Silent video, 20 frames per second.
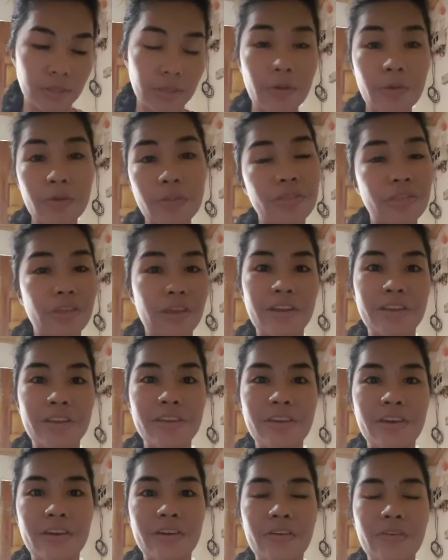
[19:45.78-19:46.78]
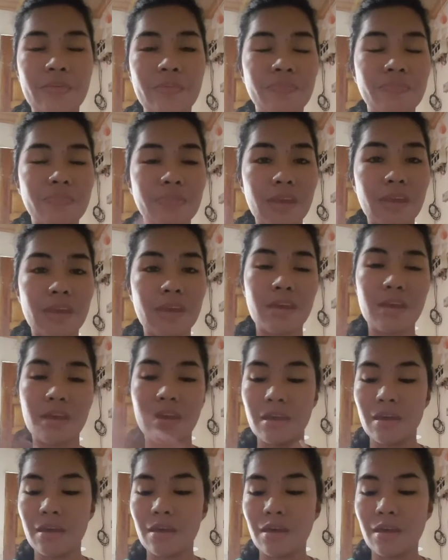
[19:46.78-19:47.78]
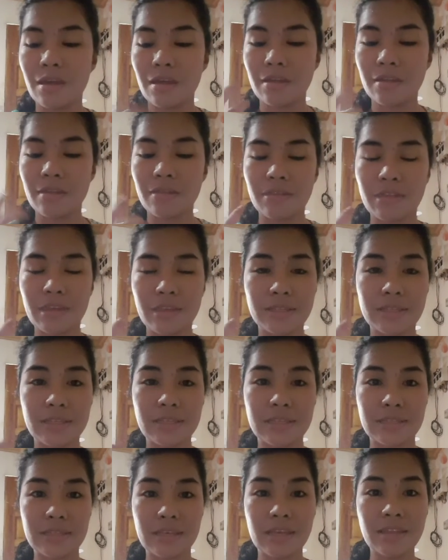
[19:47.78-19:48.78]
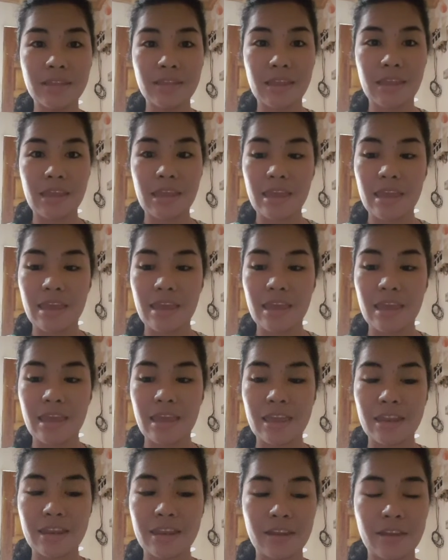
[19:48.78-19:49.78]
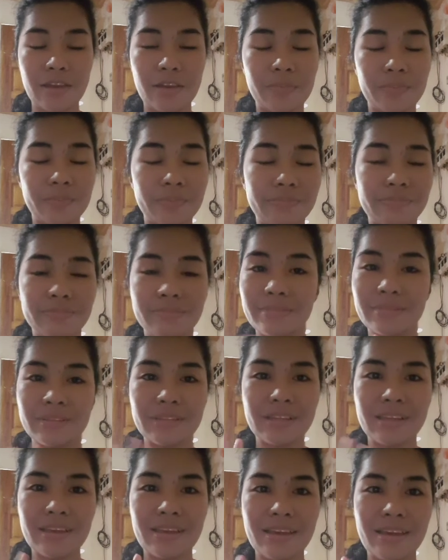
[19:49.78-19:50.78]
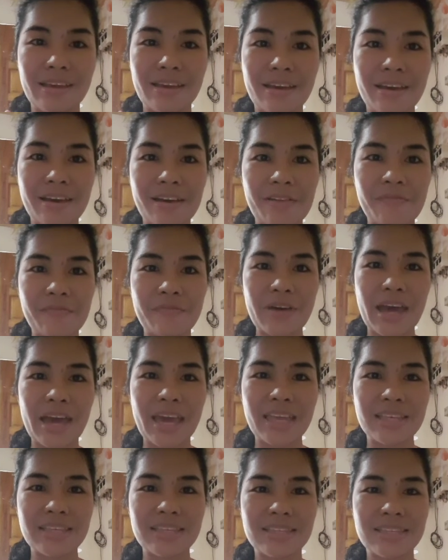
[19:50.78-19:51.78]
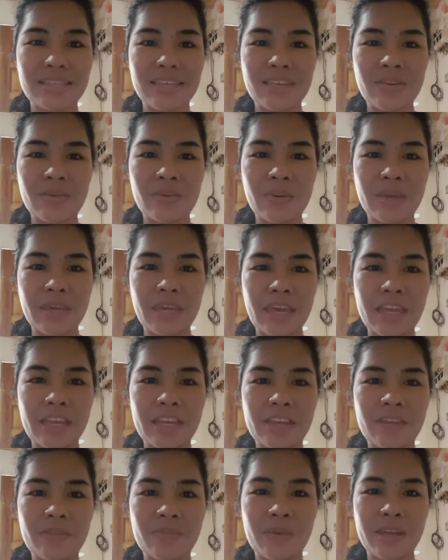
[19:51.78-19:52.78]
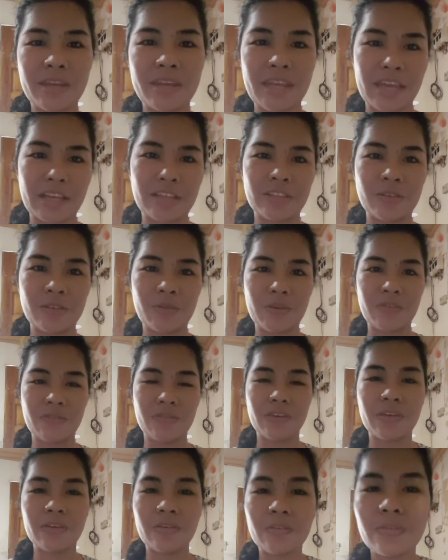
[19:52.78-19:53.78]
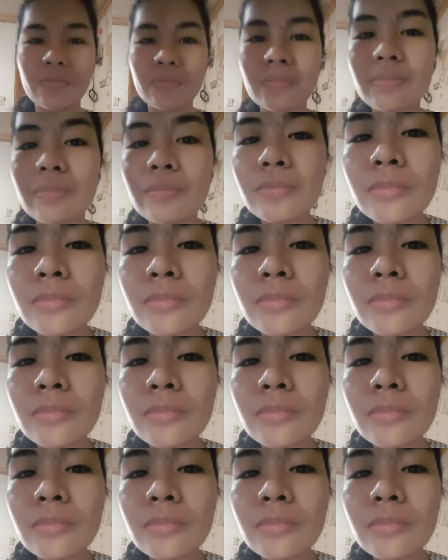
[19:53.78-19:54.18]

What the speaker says: So there you go. This is it, and bye. See you again in my next review.